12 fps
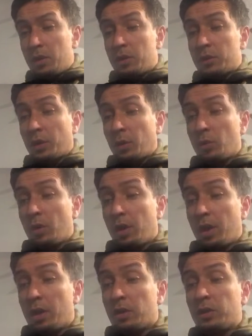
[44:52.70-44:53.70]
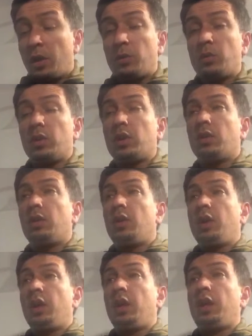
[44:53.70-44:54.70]
So don't.
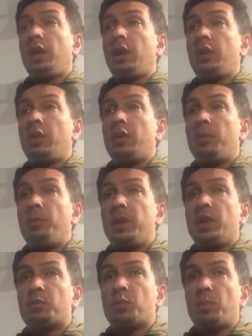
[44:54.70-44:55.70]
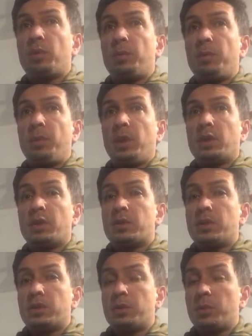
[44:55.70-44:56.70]
The biggest problem in being
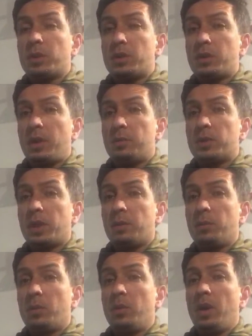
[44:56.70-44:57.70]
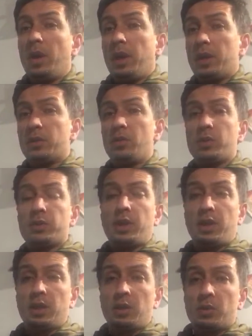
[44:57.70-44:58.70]
consistent with the timetable is not
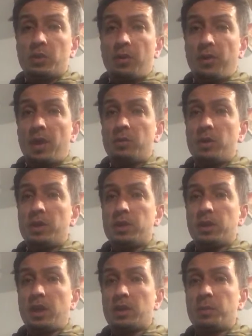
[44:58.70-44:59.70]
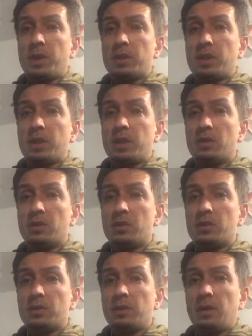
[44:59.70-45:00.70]
setting yourself unrealistic
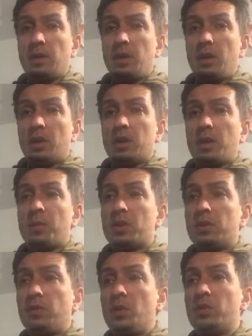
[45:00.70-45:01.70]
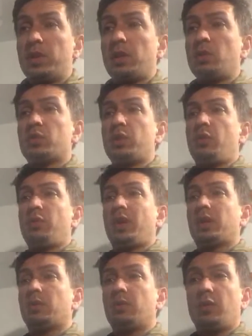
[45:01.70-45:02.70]
expectations. Okay, because if you set yourself like